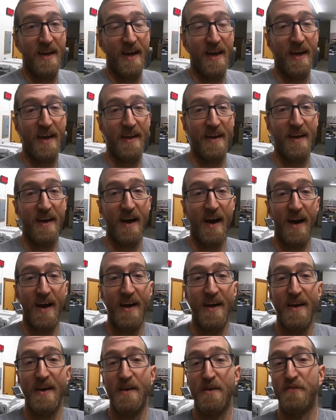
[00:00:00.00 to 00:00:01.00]
and I
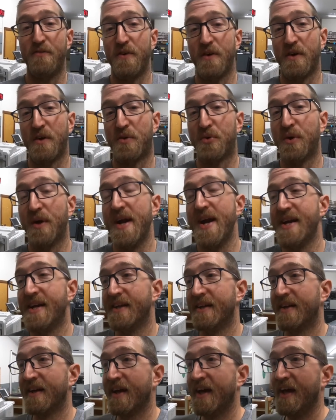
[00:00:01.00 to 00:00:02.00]
have
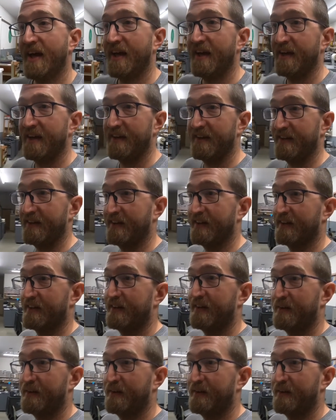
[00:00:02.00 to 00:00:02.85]
created a